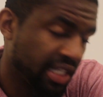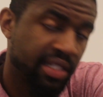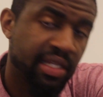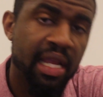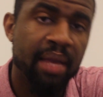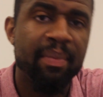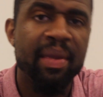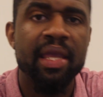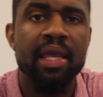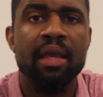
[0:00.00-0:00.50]
Let's
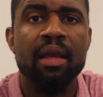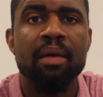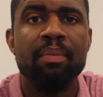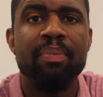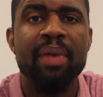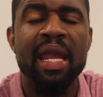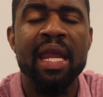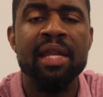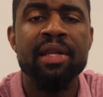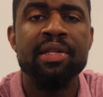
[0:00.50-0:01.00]
say I'm making a
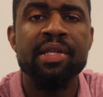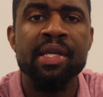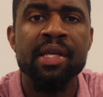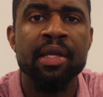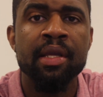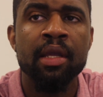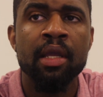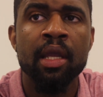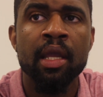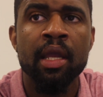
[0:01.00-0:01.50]

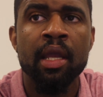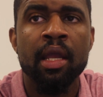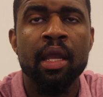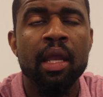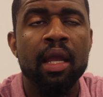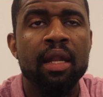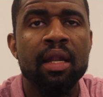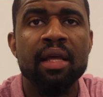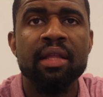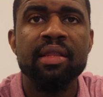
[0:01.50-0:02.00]
painting,
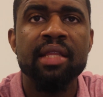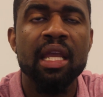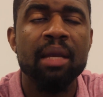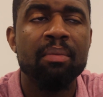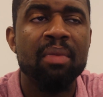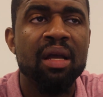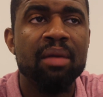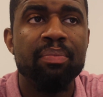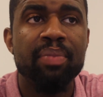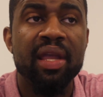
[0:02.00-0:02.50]
and I
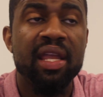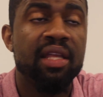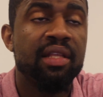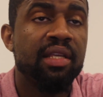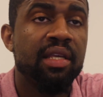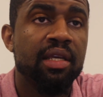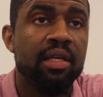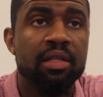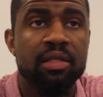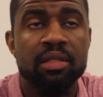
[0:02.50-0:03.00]
think my
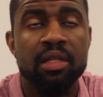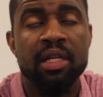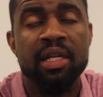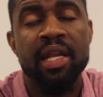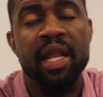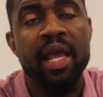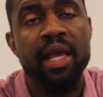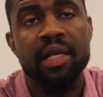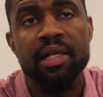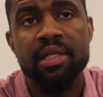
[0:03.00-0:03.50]
painting is the
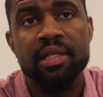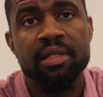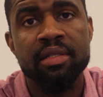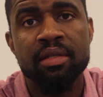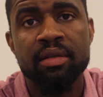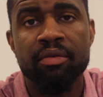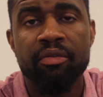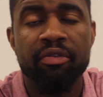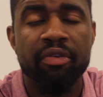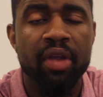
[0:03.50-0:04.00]

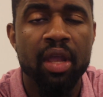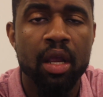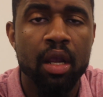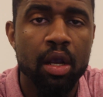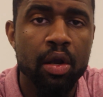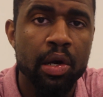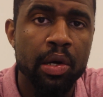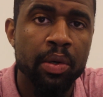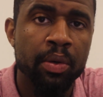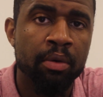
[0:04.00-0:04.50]
next
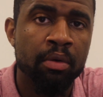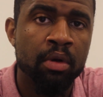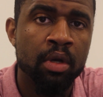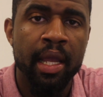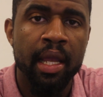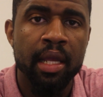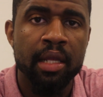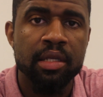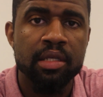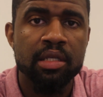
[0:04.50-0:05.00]
Van Gogh.
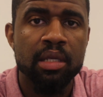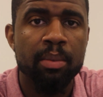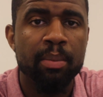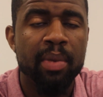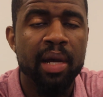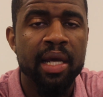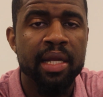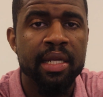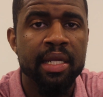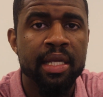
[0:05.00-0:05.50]
And
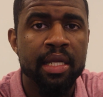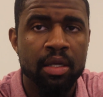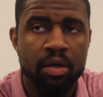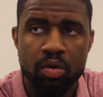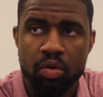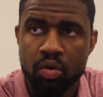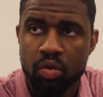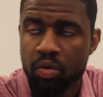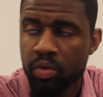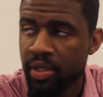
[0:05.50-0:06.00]
somebody
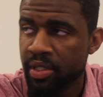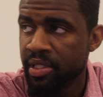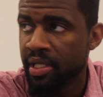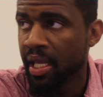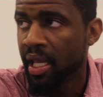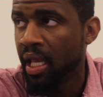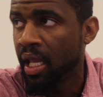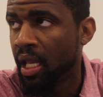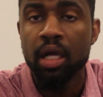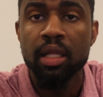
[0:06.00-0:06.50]
who is
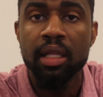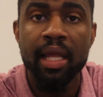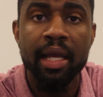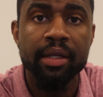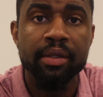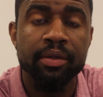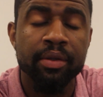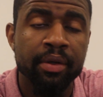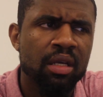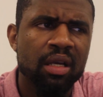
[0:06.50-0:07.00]
a
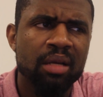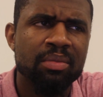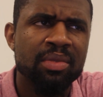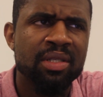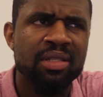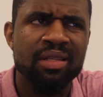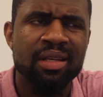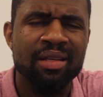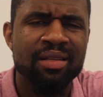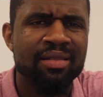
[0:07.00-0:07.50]
collector comes
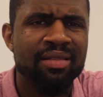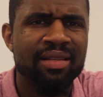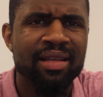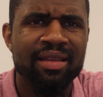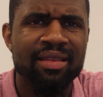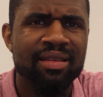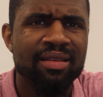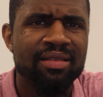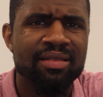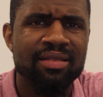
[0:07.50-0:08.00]
and says,
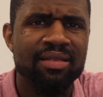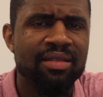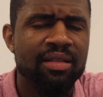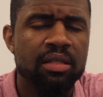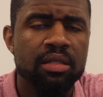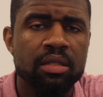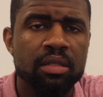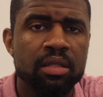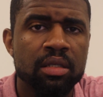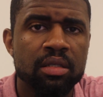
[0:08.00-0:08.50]
yeah,
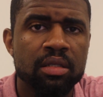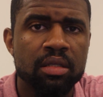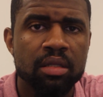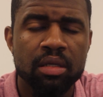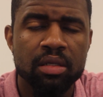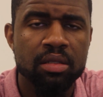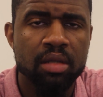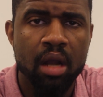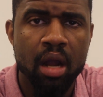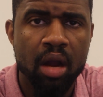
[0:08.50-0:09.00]
this
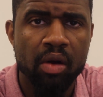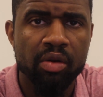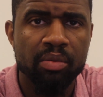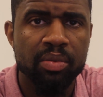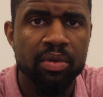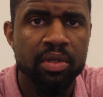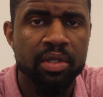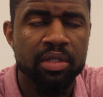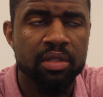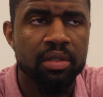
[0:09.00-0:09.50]
looks
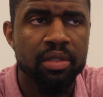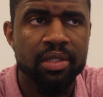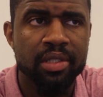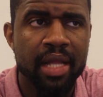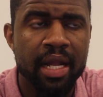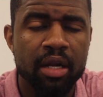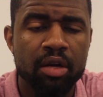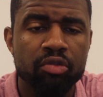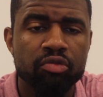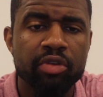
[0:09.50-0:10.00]
horrible. This looks
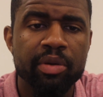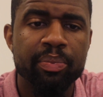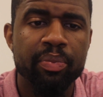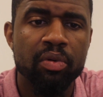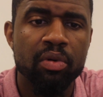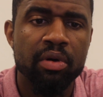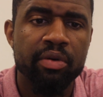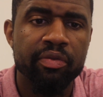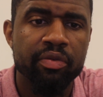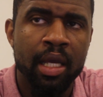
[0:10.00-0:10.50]
like a
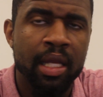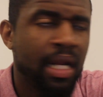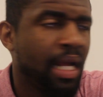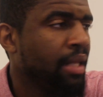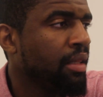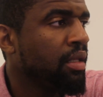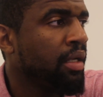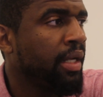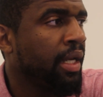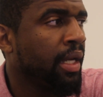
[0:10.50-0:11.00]
ripoff. And
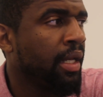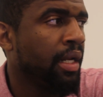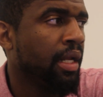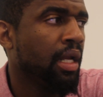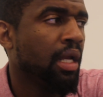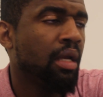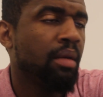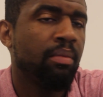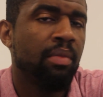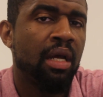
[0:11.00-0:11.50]
I look at
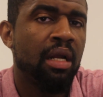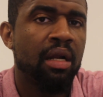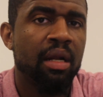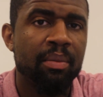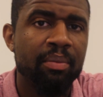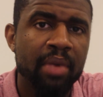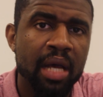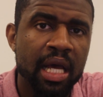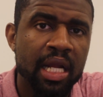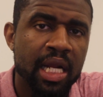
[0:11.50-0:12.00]
him
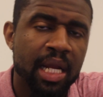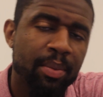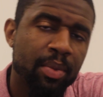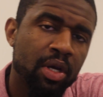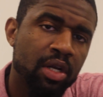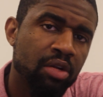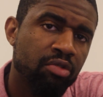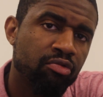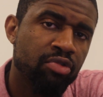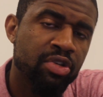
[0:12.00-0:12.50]
and I'm
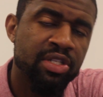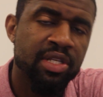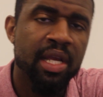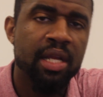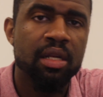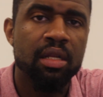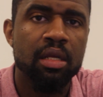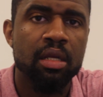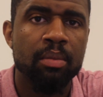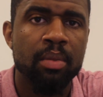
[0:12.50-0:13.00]
gonna
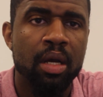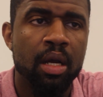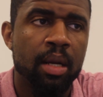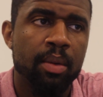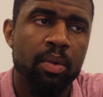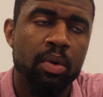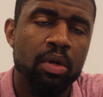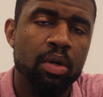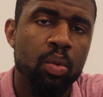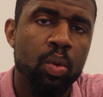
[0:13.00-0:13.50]
resent him. I
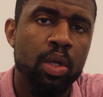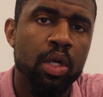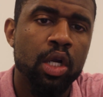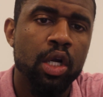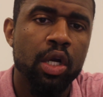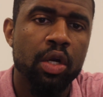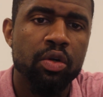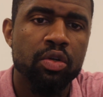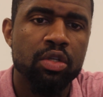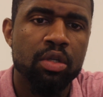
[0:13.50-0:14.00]
wanna
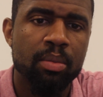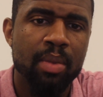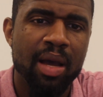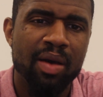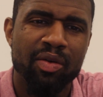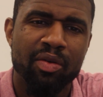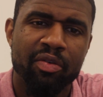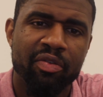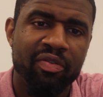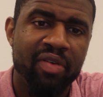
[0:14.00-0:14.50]
curse him
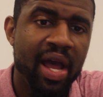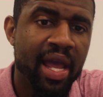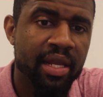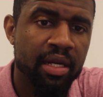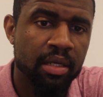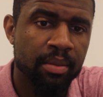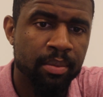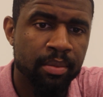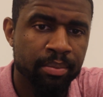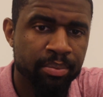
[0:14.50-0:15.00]
out or
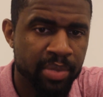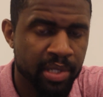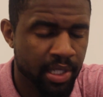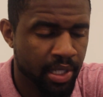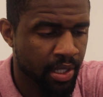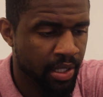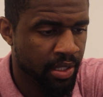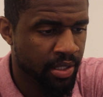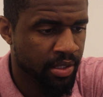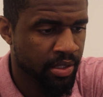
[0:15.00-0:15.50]
fight him,
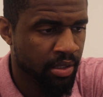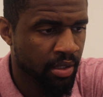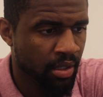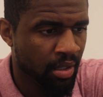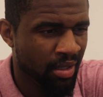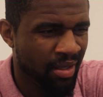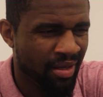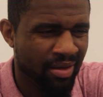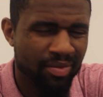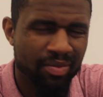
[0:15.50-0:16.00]
because
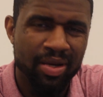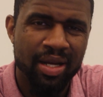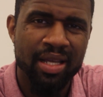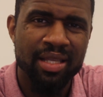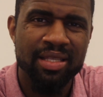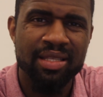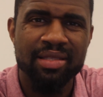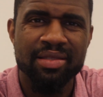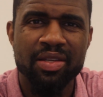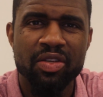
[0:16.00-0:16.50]
why
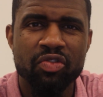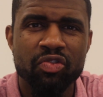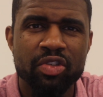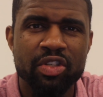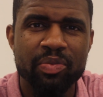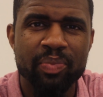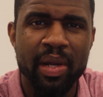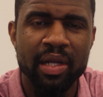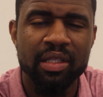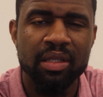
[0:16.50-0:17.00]
is he
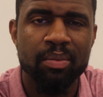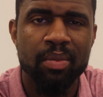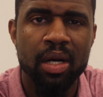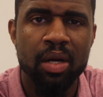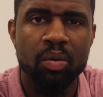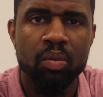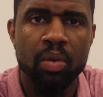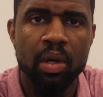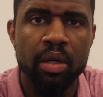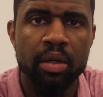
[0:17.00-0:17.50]
disrespecting
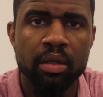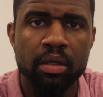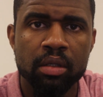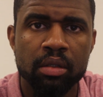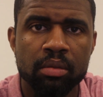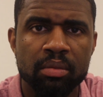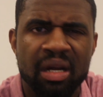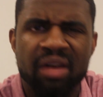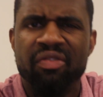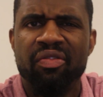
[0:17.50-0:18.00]
my work?
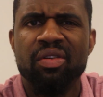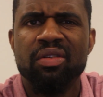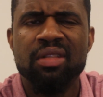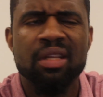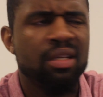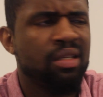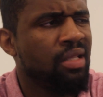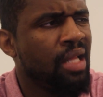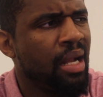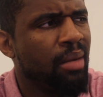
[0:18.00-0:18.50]
My first
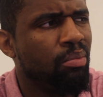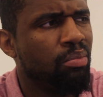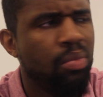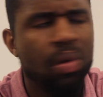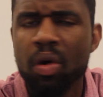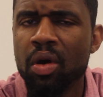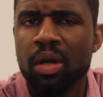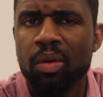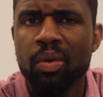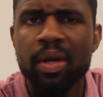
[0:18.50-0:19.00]
thing is like,
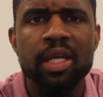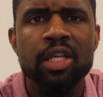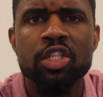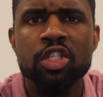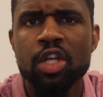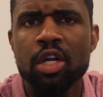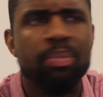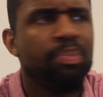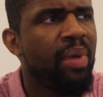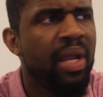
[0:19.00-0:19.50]
boy,
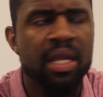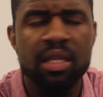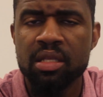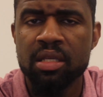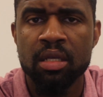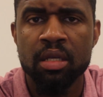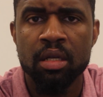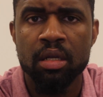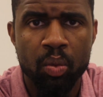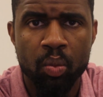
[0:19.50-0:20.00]
where's your
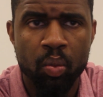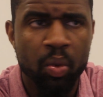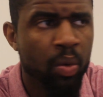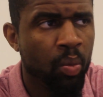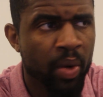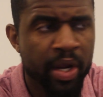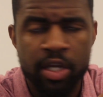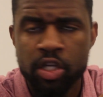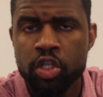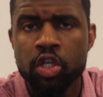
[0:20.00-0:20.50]
painting?
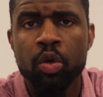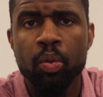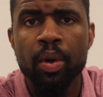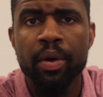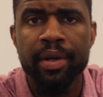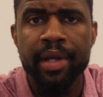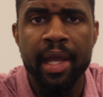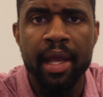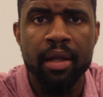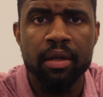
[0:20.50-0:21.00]
Where's your
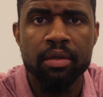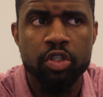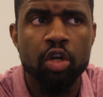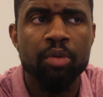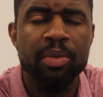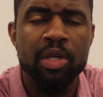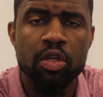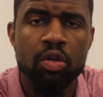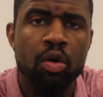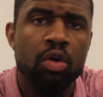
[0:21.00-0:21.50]
work at?
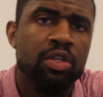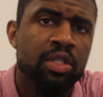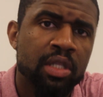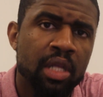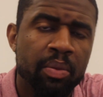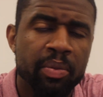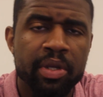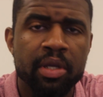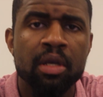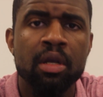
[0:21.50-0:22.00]
Show me yours
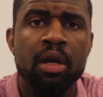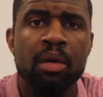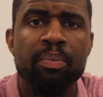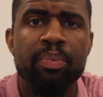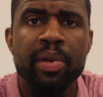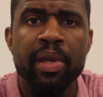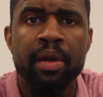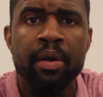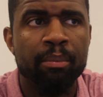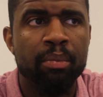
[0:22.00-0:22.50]
and then we could
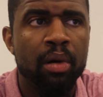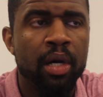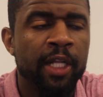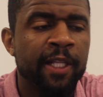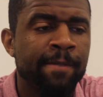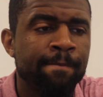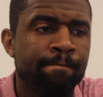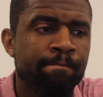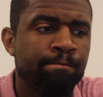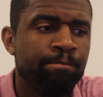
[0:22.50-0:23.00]
compare.
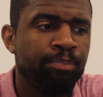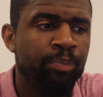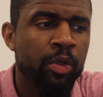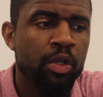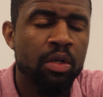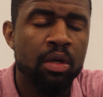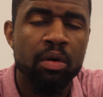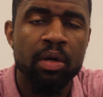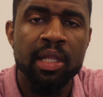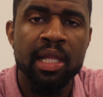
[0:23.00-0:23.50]
But a
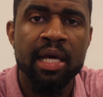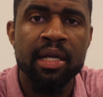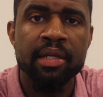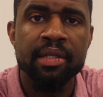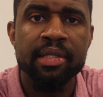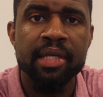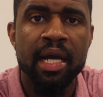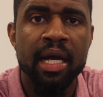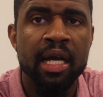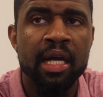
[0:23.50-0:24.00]
lot
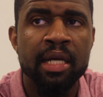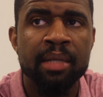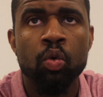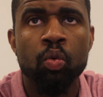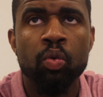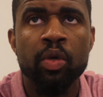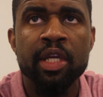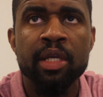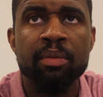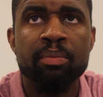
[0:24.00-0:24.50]
of time
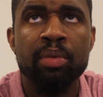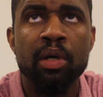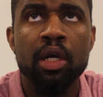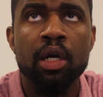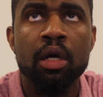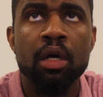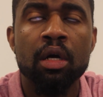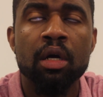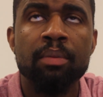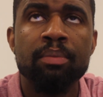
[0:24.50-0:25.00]
we
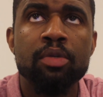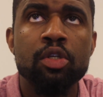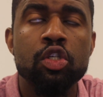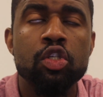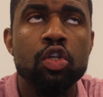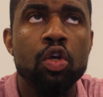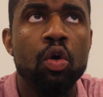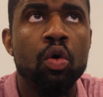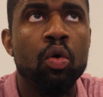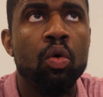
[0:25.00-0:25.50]
become
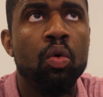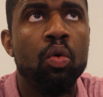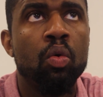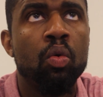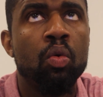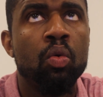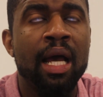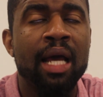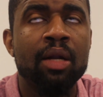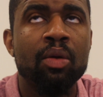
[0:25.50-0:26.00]

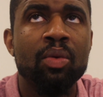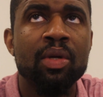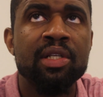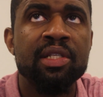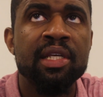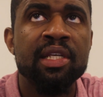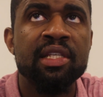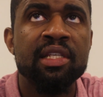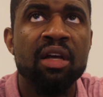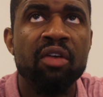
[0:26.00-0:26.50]
so, I don't want
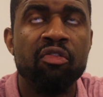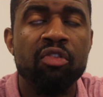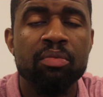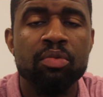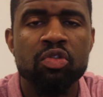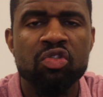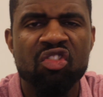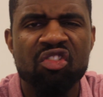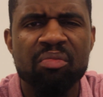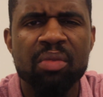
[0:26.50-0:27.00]
to say
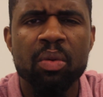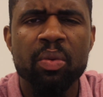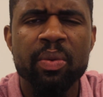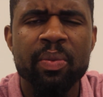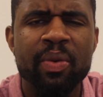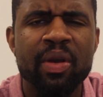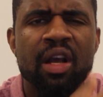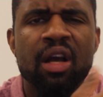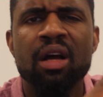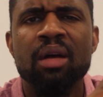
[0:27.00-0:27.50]
self-absorbed, but we
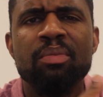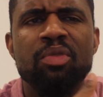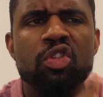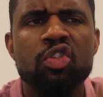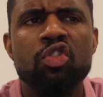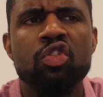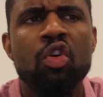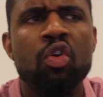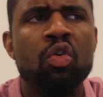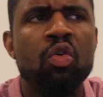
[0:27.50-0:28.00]
become
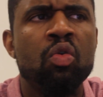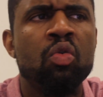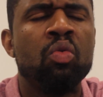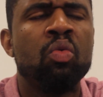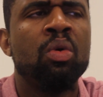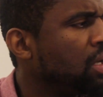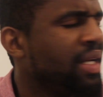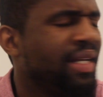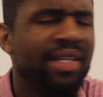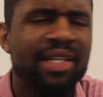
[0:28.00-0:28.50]

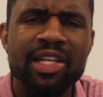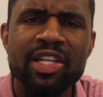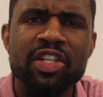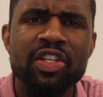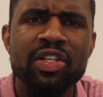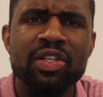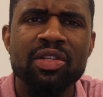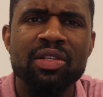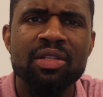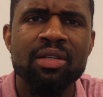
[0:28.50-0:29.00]
so
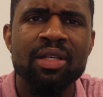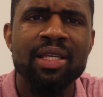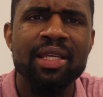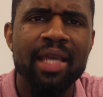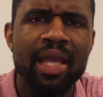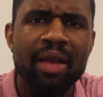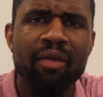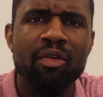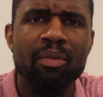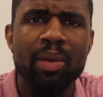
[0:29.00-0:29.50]
conditioned to
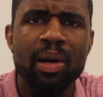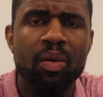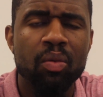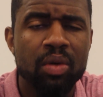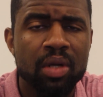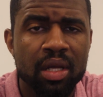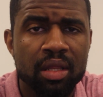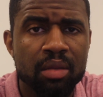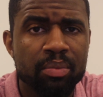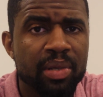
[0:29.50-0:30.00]
care about
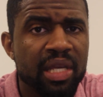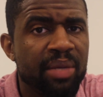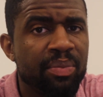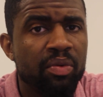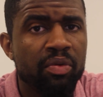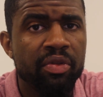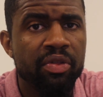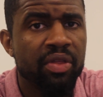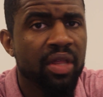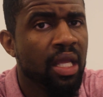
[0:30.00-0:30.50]
what other
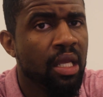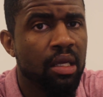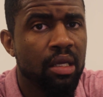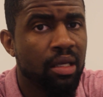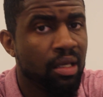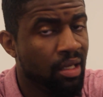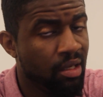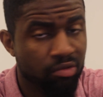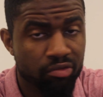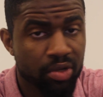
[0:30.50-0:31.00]
people
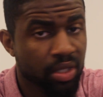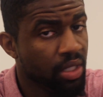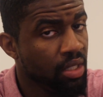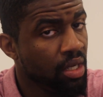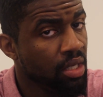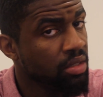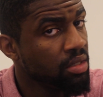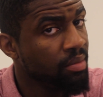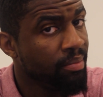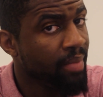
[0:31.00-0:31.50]
think. And it really
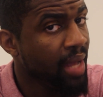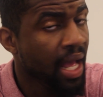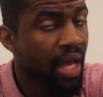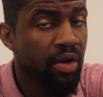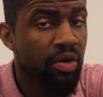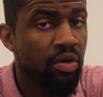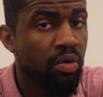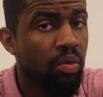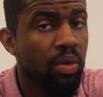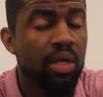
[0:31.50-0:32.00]
doesn't
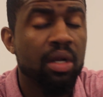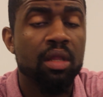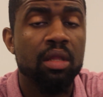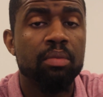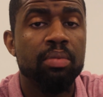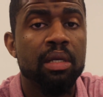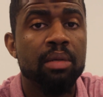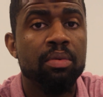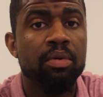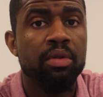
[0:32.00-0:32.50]
matter what
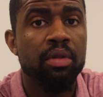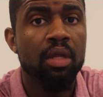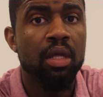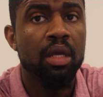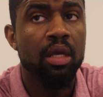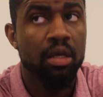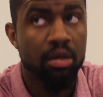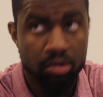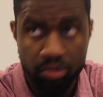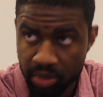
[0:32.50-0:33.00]
other people
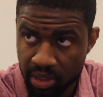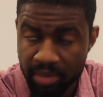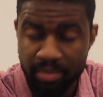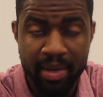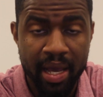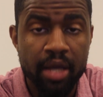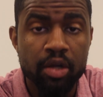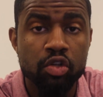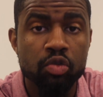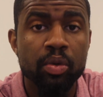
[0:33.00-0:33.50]
think. It really
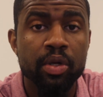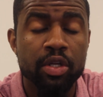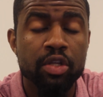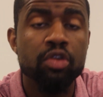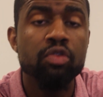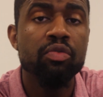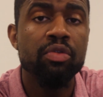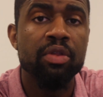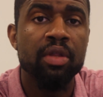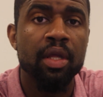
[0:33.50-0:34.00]
matters what
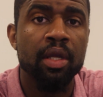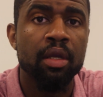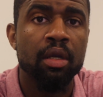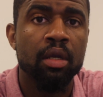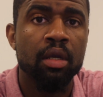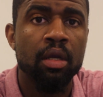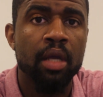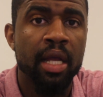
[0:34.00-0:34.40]
you think.